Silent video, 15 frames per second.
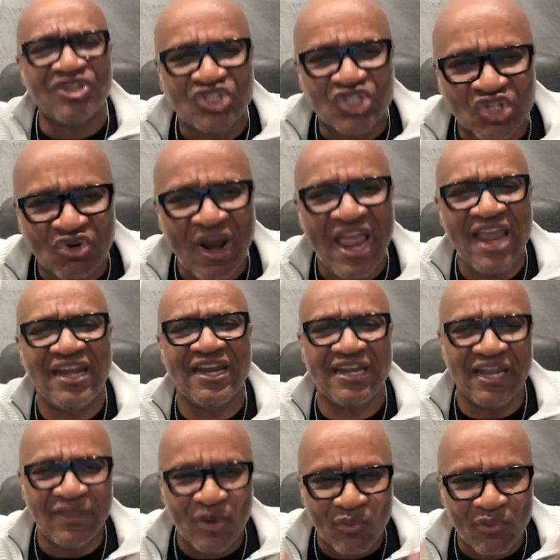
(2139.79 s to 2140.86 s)
training
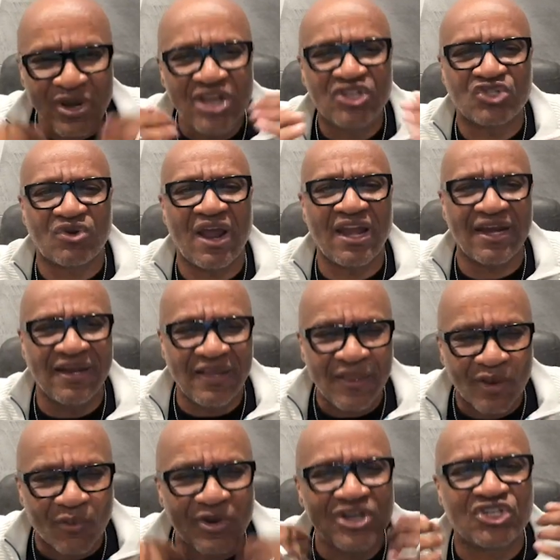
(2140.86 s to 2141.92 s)
and the retraining and
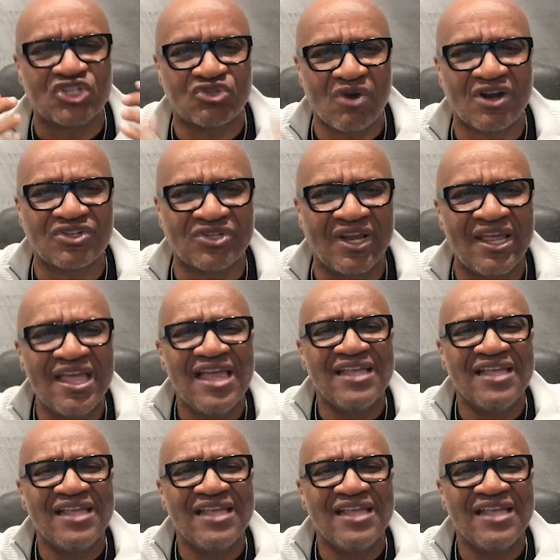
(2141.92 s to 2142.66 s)
the restructuring.